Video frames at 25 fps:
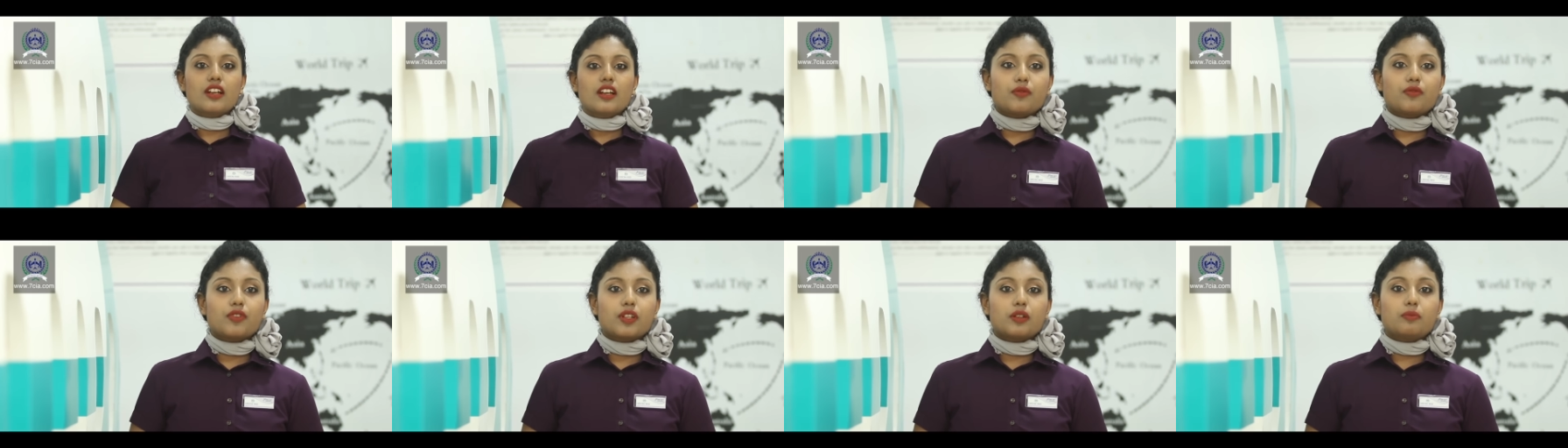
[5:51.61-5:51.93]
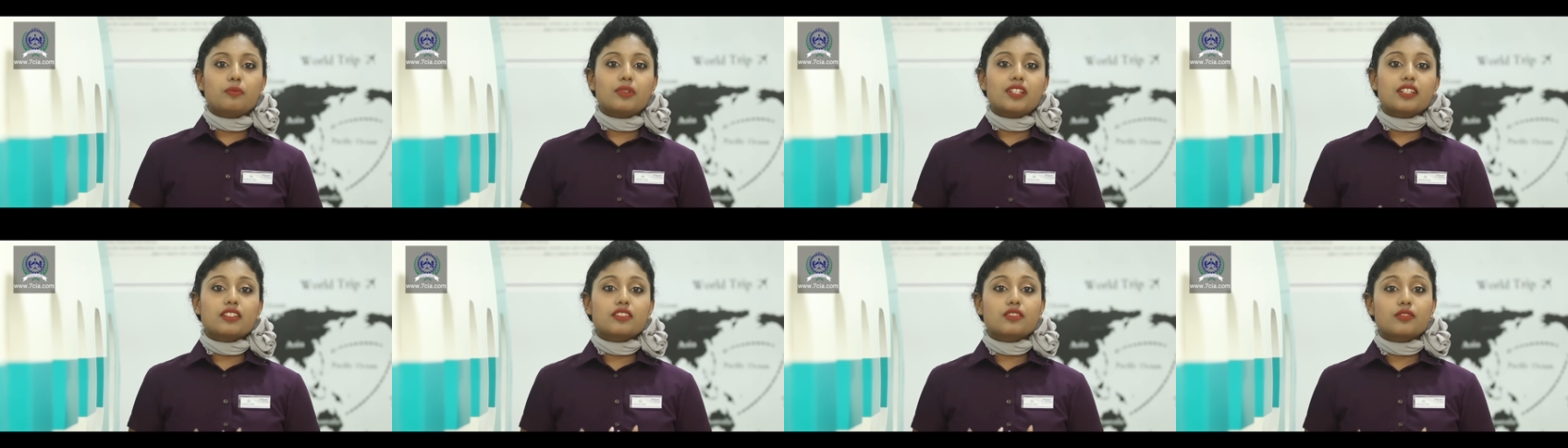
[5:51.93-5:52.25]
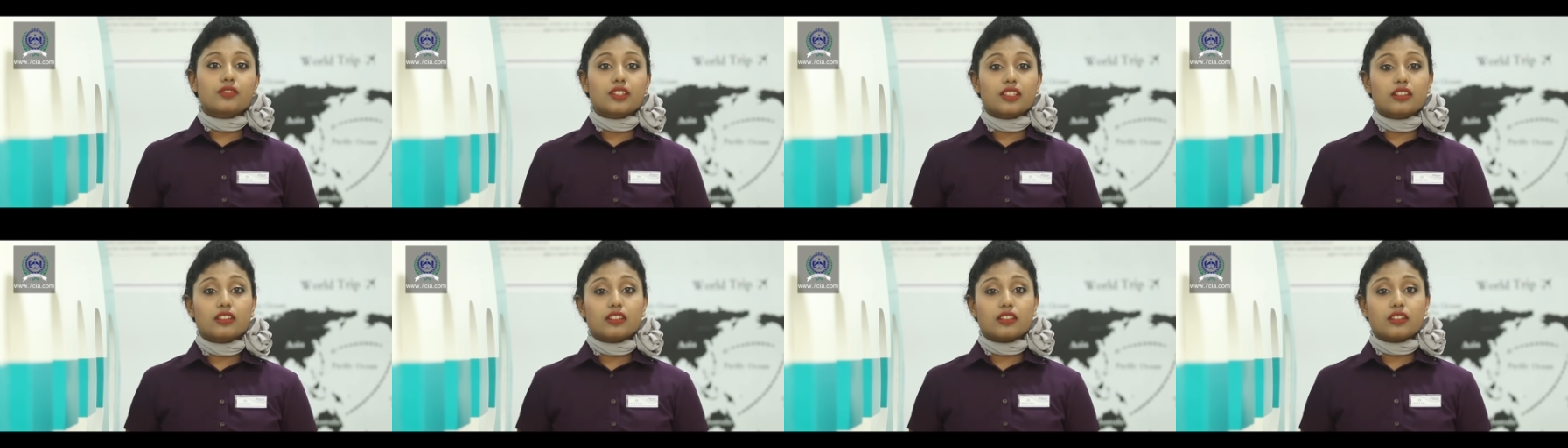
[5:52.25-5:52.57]
We are
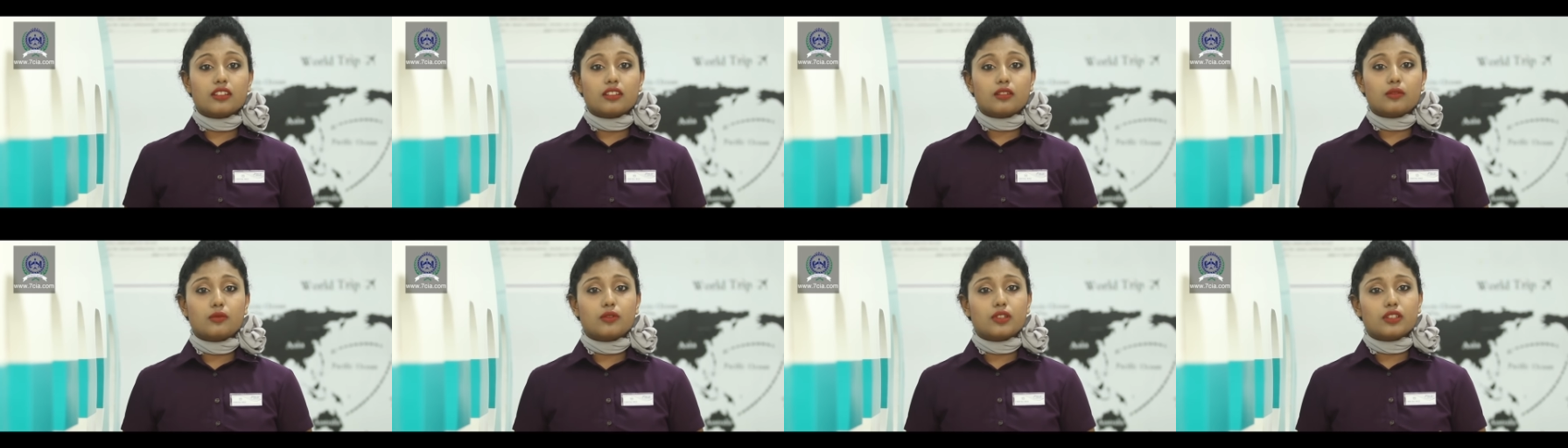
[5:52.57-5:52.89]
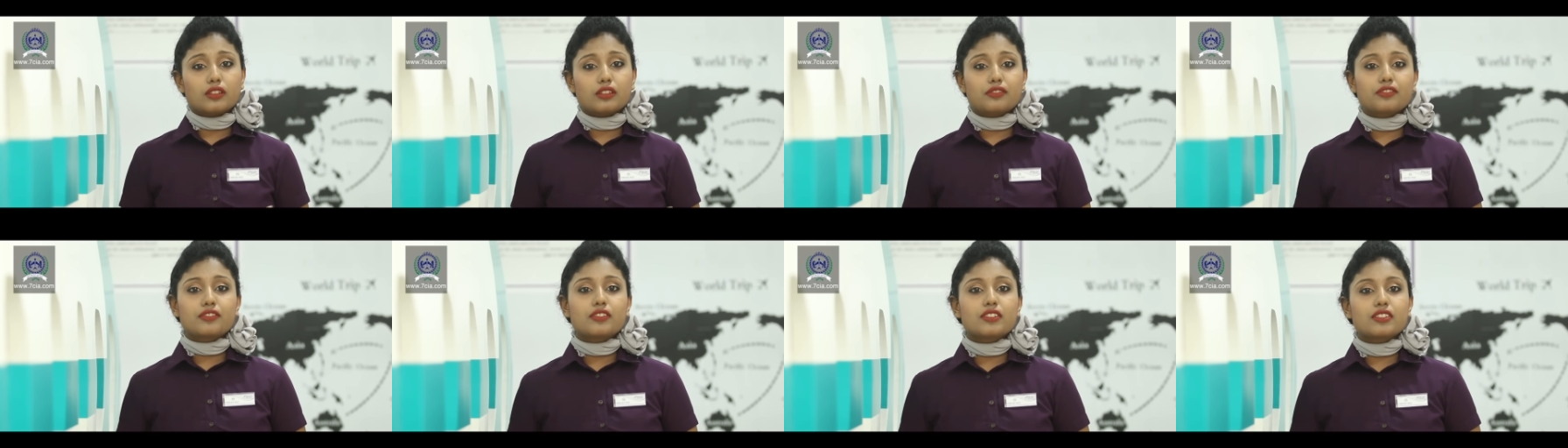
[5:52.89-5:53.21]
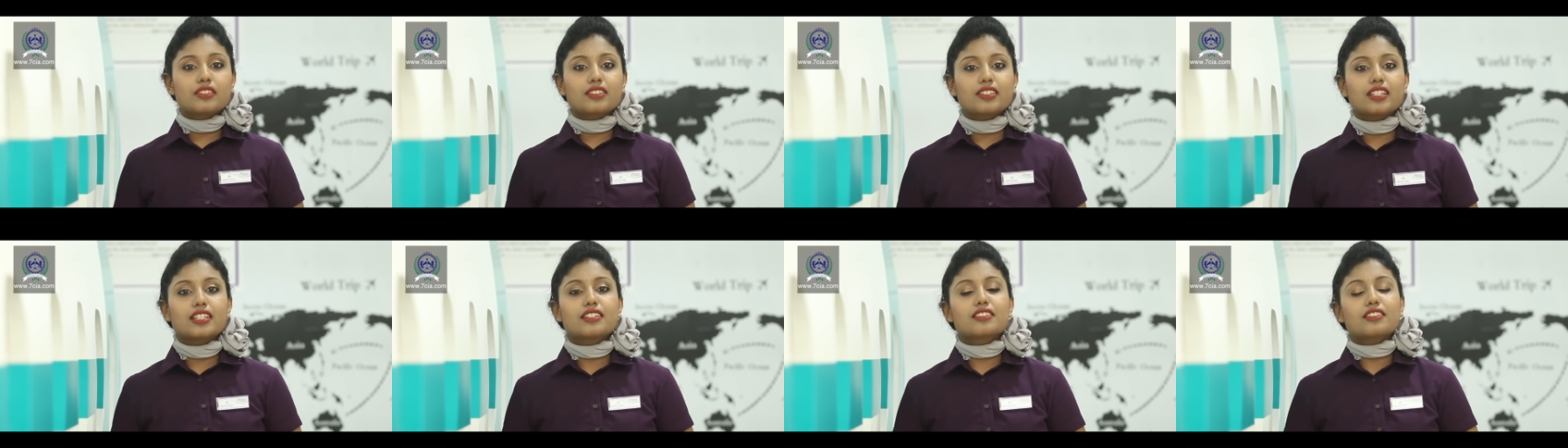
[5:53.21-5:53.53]
blessed with a
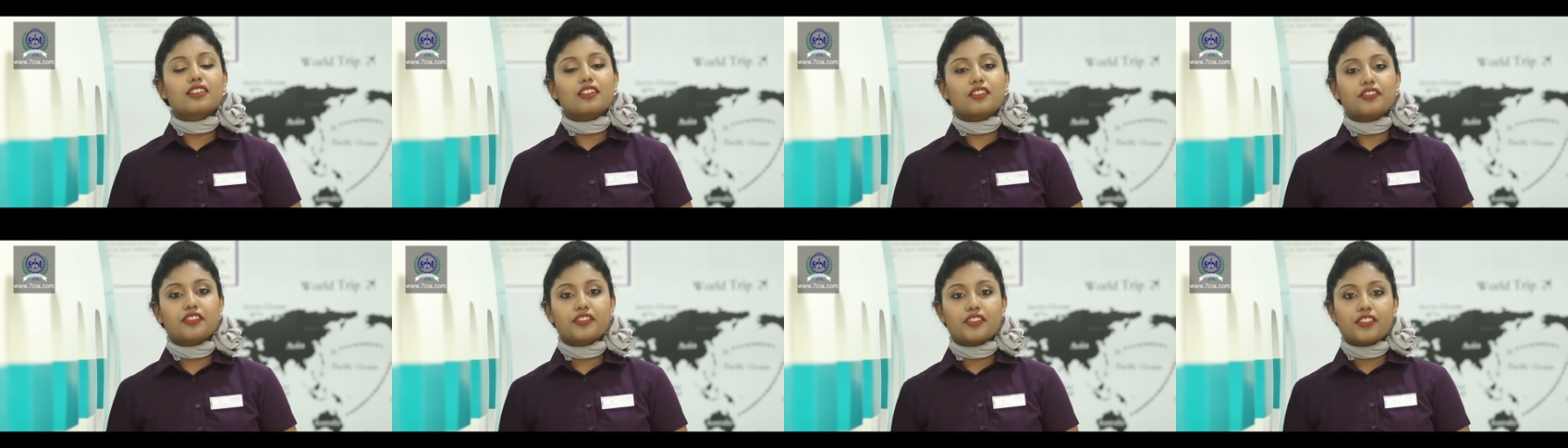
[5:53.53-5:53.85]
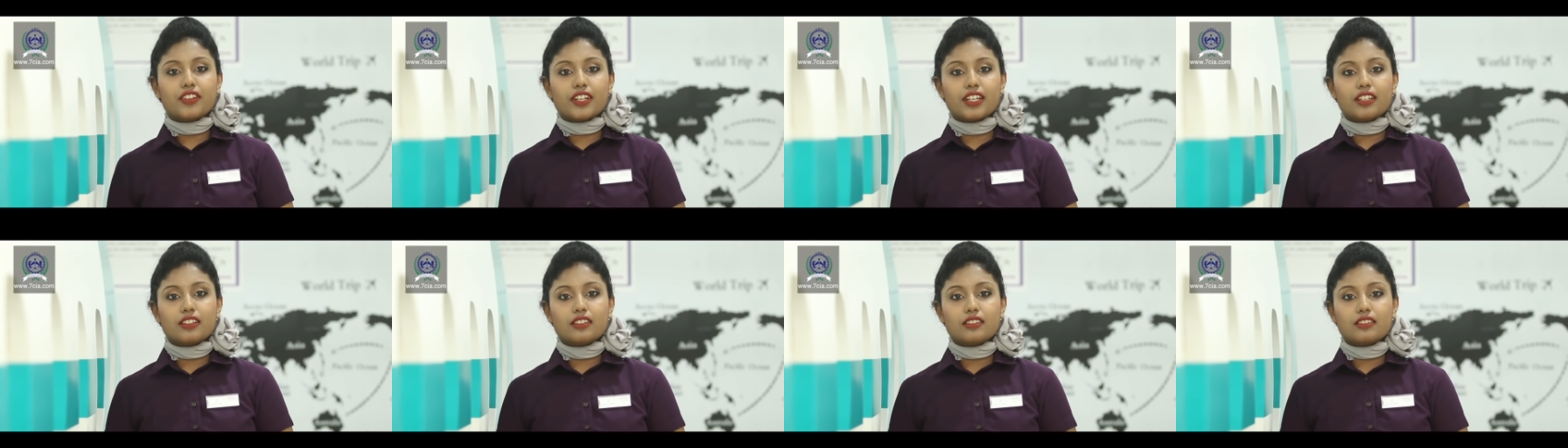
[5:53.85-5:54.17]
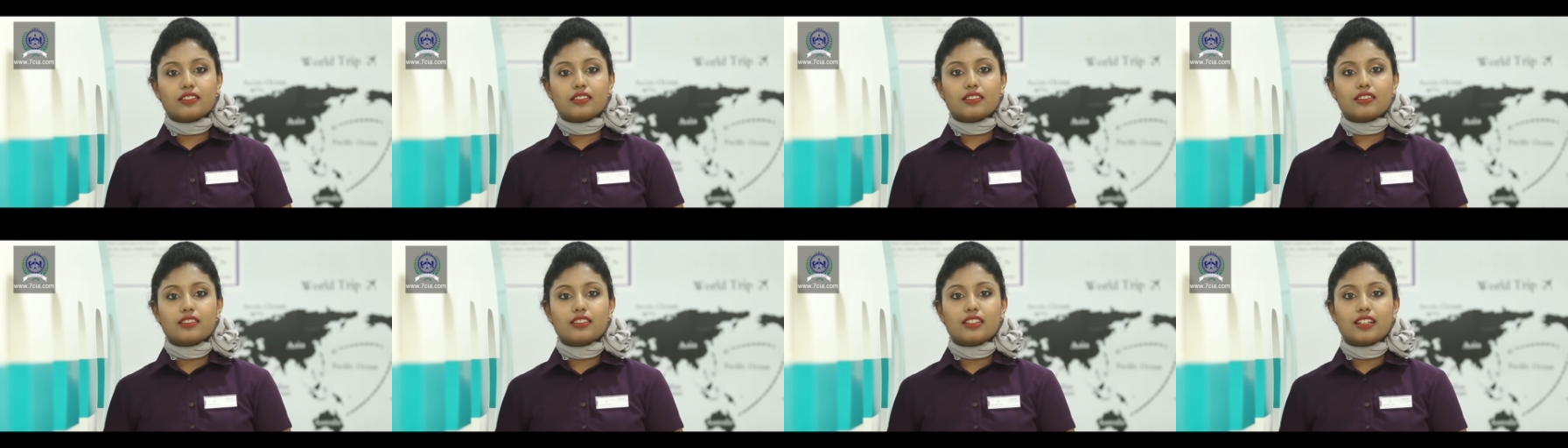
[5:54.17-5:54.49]
wonderful set of
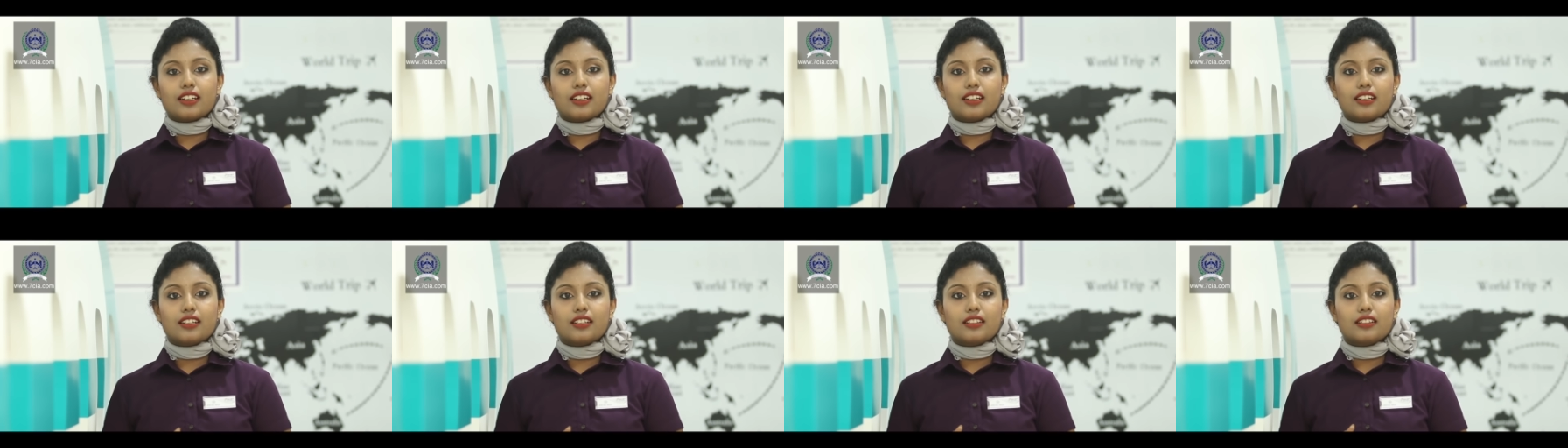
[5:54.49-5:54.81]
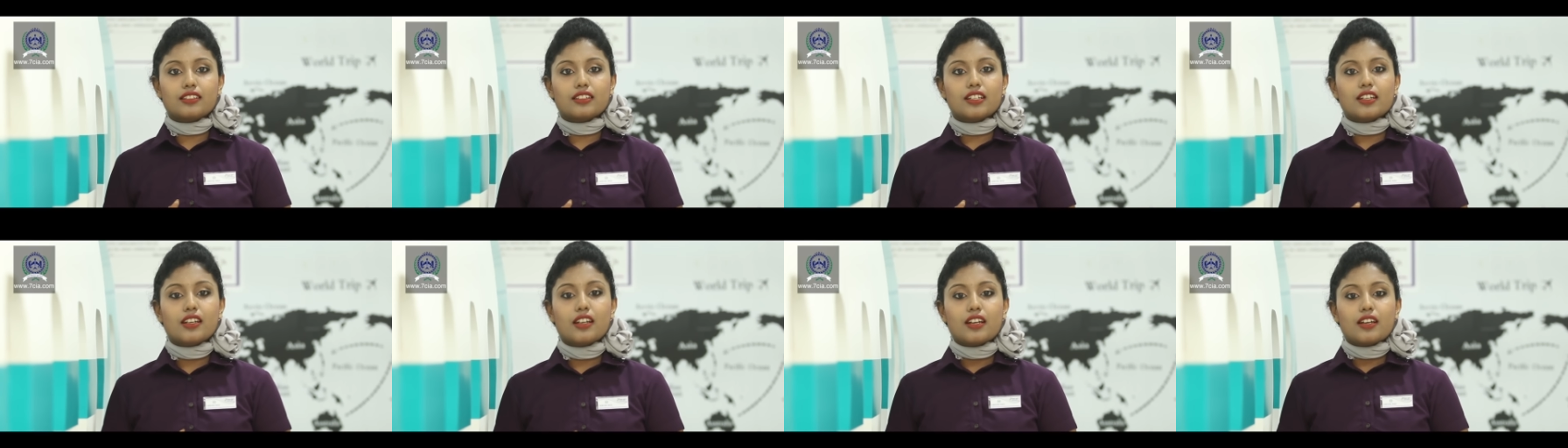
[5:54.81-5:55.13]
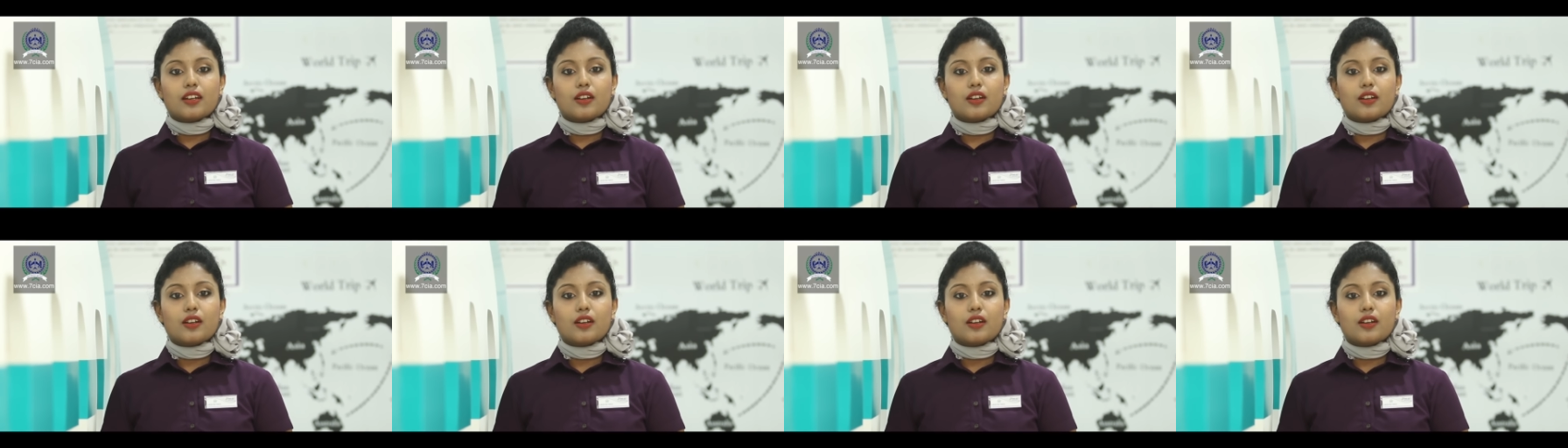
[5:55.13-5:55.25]
trainers, and